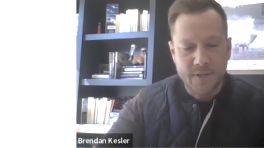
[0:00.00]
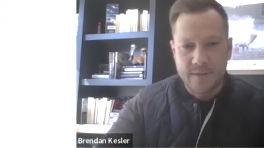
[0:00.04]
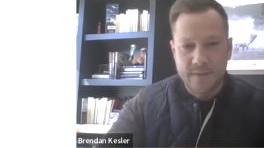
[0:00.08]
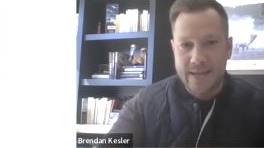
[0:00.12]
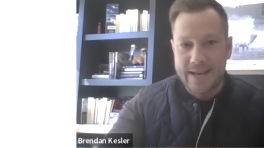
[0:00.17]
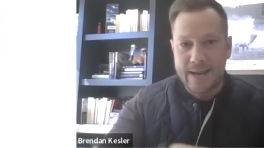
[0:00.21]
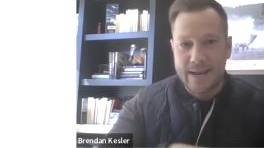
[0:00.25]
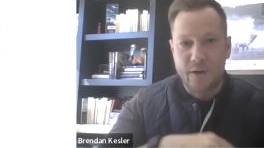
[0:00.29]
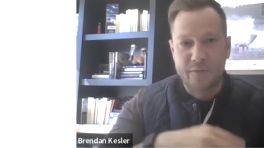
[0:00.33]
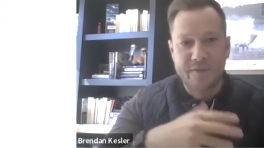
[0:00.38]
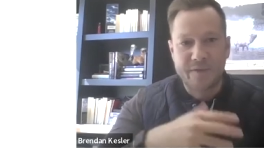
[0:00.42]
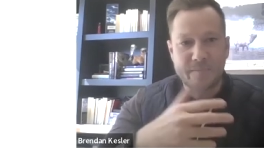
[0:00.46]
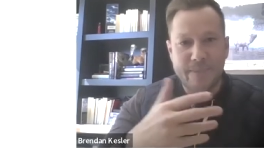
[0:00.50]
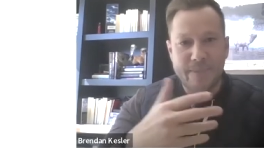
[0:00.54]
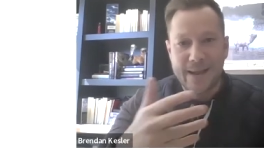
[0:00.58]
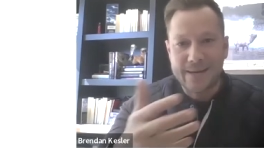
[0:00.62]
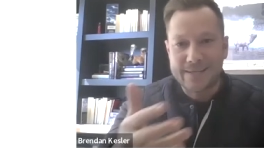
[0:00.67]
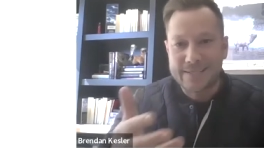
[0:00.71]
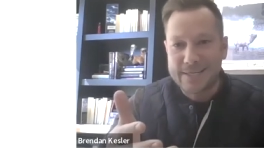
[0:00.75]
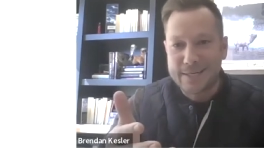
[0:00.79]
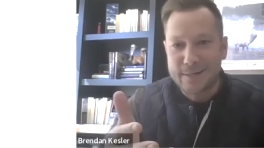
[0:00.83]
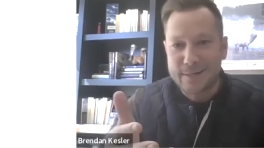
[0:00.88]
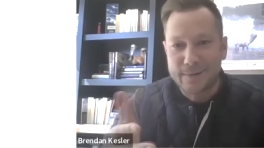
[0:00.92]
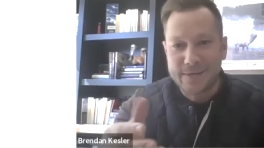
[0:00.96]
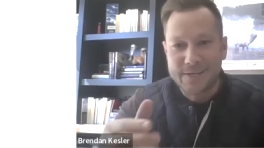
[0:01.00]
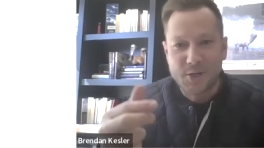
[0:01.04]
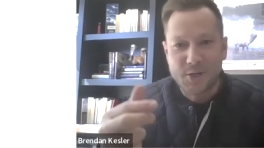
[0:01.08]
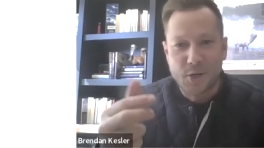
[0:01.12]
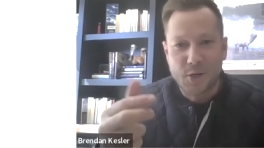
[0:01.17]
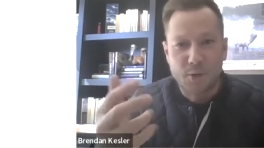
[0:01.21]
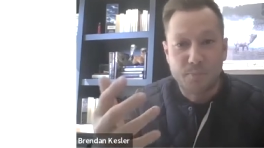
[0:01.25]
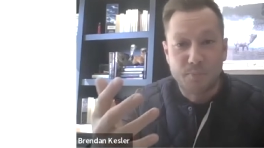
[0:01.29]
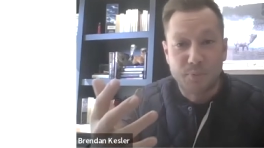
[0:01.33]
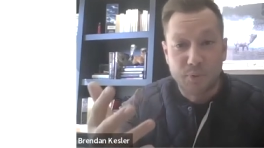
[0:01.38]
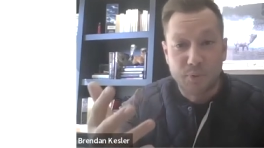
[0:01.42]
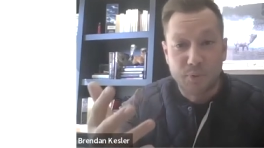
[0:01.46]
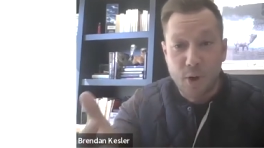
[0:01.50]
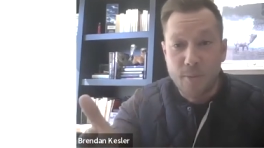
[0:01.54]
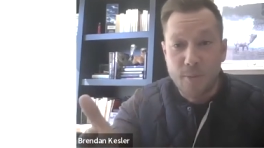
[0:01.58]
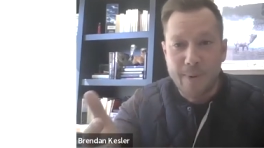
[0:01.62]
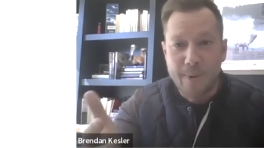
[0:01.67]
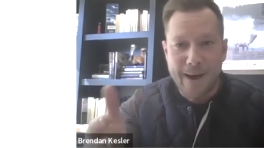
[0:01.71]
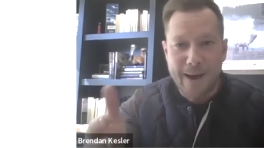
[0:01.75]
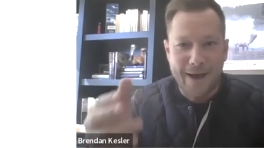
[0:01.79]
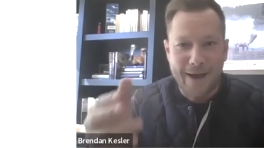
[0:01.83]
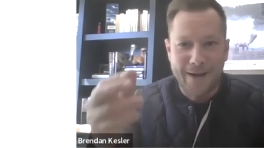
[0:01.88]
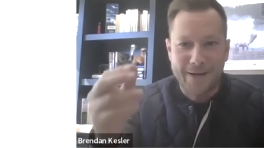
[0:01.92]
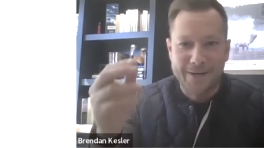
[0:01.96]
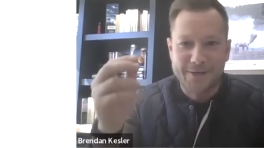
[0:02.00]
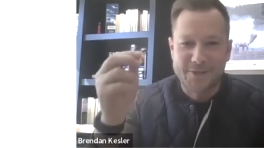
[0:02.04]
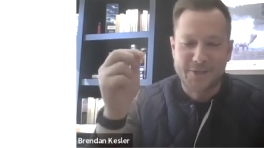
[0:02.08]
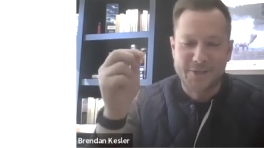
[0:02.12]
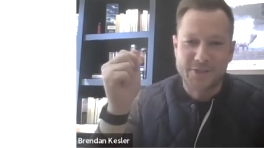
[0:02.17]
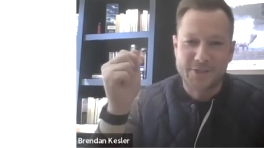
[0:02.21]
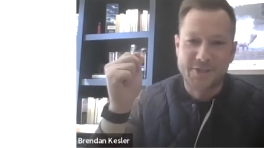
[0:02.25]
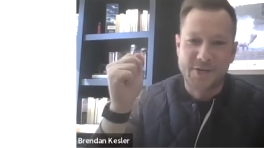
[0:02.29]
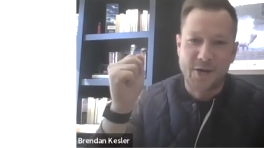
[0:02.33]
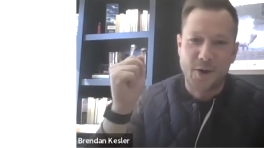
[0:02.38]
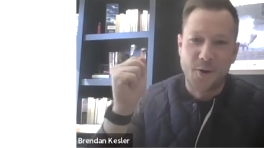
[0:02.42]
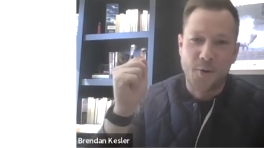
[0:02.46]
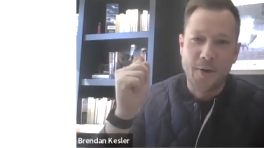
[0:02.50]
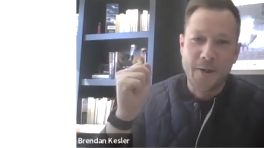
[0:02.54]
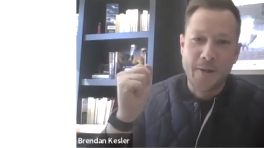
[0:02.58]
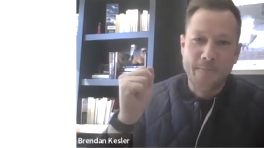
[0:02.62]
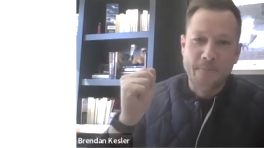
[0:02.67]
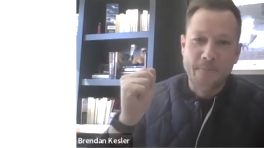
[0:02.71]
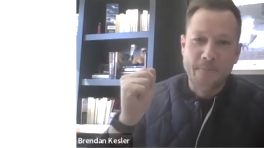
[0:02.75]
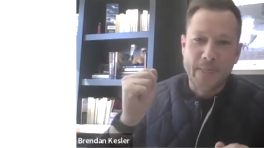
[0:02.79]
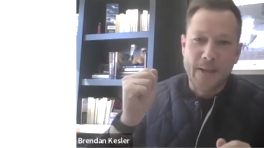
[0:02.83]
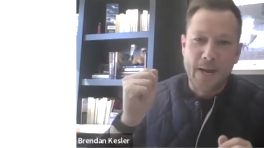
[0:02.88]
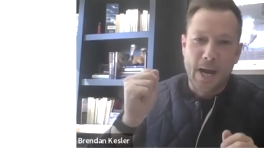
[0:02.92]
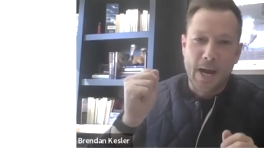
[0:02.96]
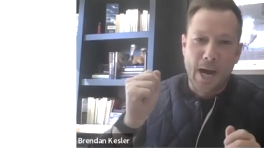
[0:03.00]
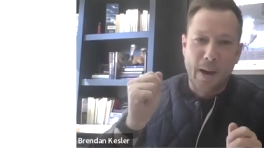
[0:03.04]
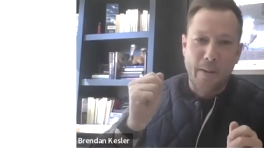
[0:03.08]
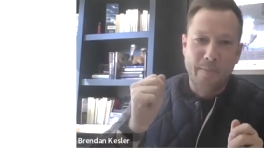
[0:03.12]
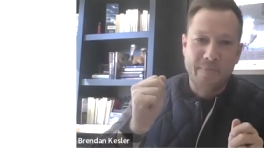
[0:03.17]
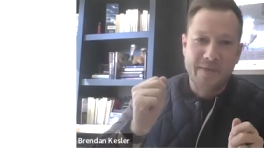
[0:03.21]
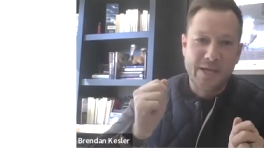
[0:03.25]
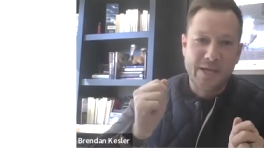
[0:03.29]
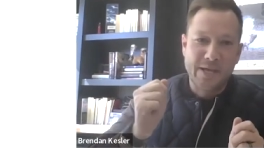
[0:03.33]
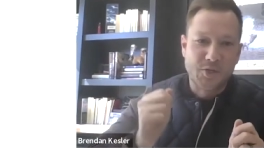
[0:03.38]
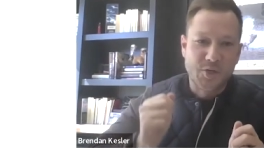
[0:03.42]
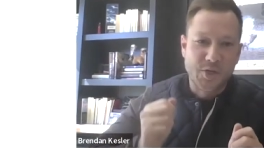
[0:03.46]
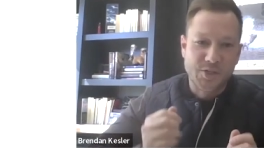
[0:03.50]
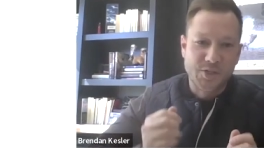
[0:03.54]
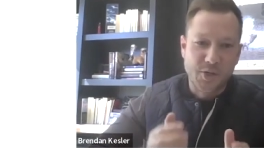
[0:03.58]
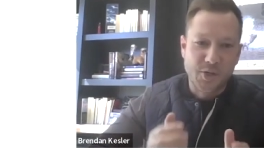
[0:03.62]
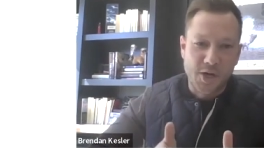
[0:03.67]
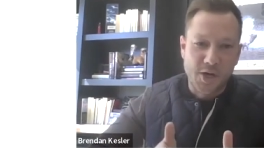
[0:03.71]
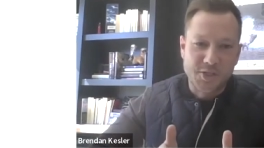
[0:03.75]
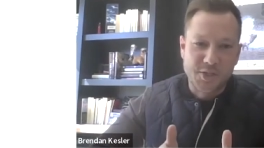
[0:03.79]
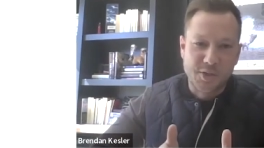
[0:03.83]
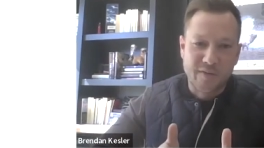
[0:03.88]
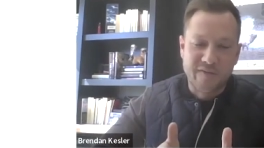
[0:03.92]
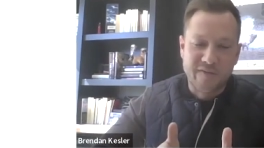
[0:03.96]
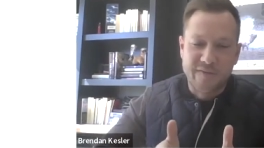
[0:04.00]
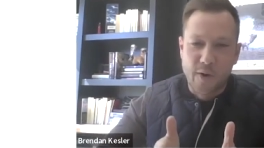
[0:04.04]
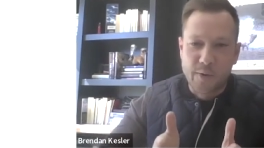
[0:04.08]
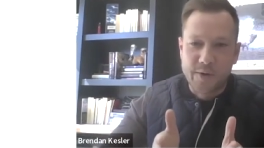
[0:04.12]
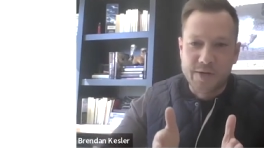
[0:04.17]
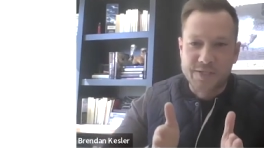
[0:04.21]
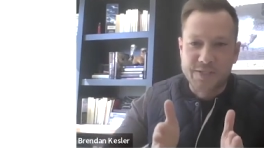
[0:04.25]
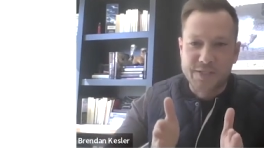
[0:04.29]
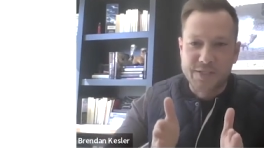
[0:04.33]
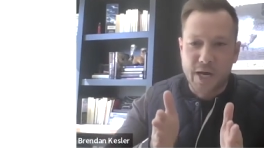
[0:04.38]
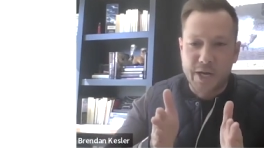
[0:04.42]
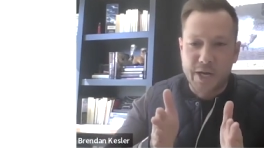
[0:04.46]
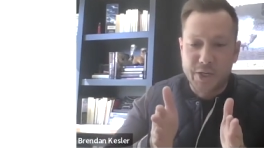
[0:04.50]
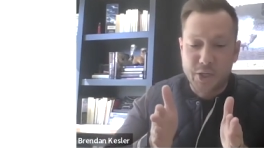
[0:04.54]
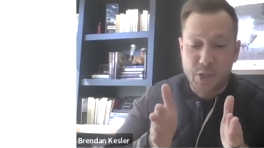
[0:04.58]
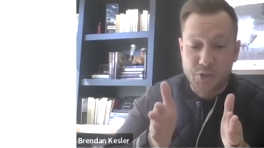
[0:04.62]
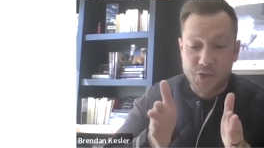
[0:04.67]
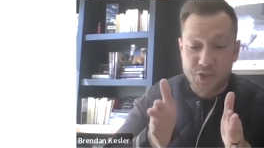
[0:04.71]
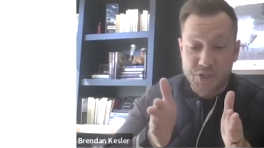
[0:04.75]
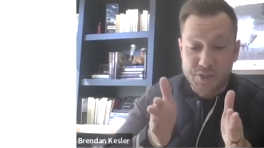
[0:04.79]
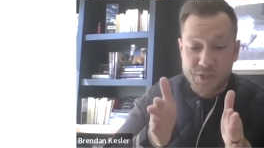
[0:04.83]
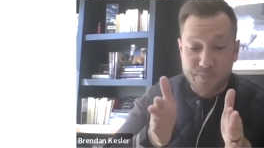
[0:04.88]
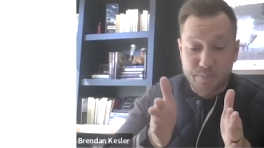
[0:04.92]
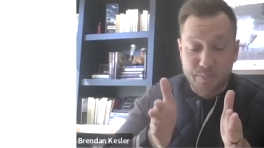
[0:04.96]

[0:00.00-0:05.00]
That healthy bacteria is called probiotics. And so the industry is also focused on just